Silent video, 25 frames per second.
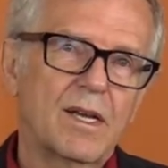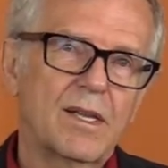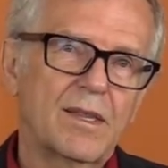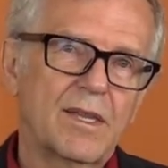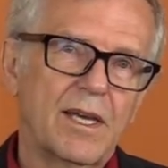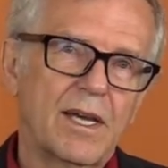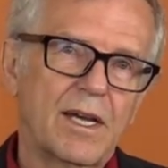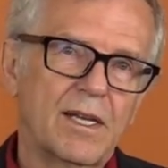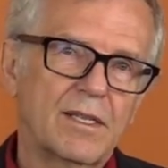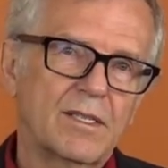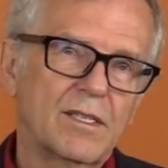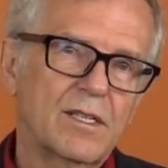
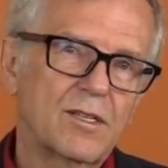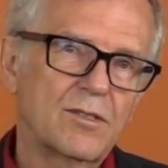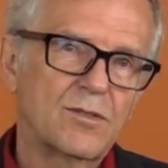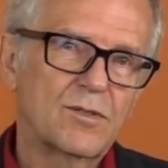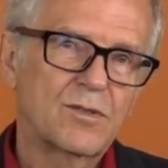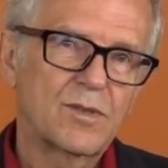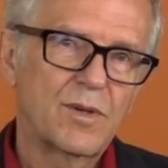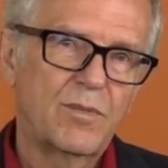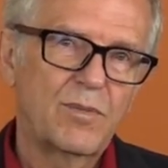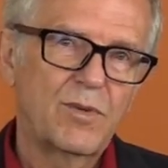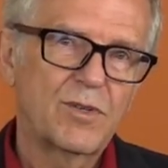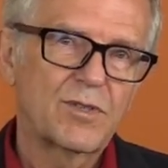that
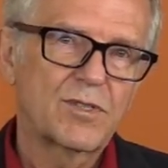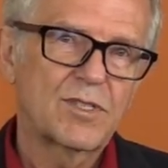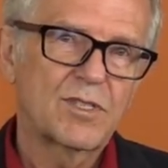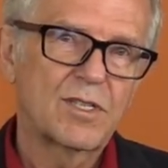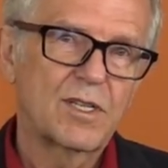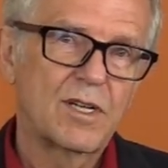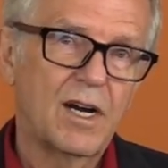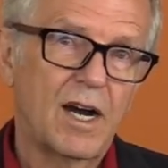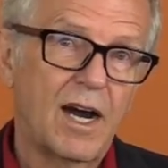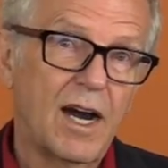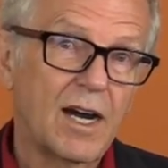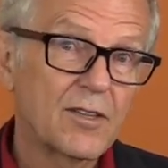contributes
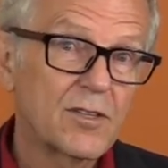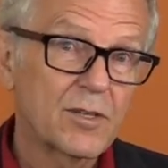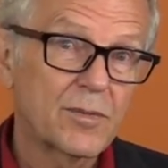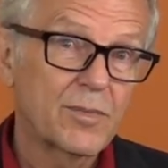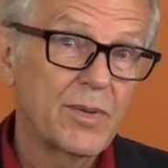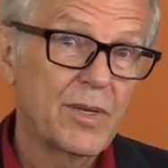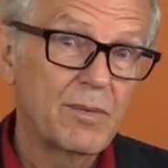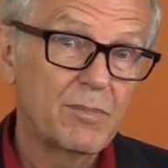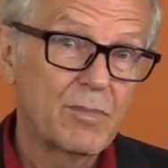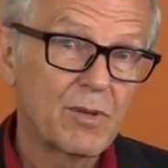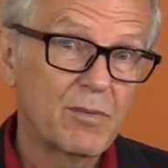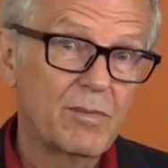to other
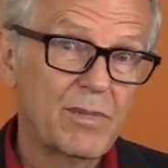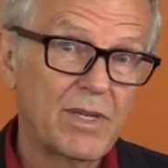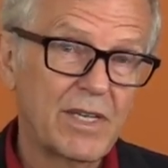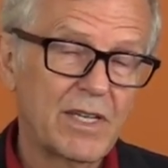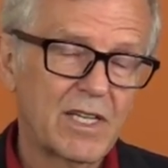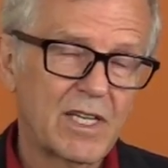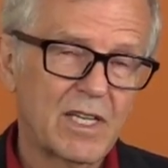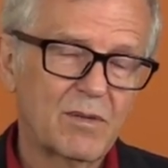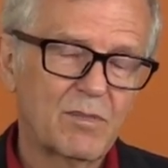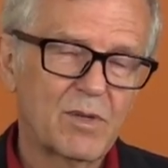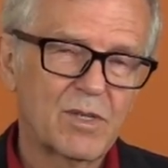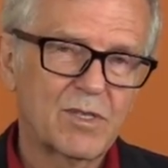people
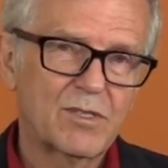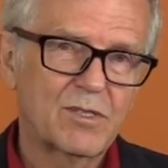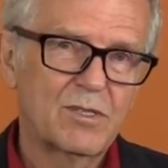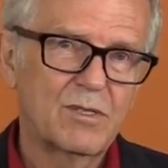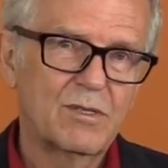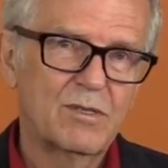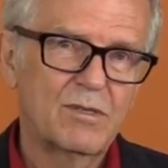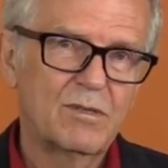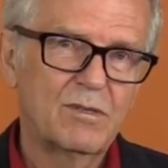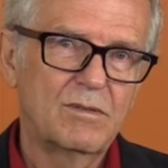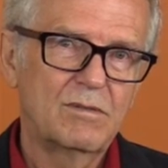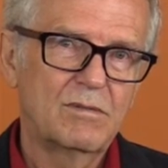being able
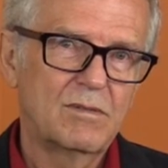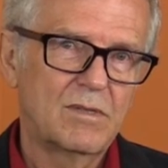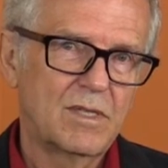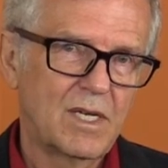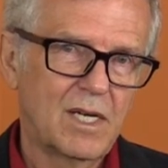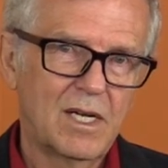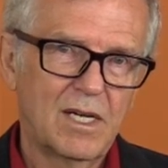to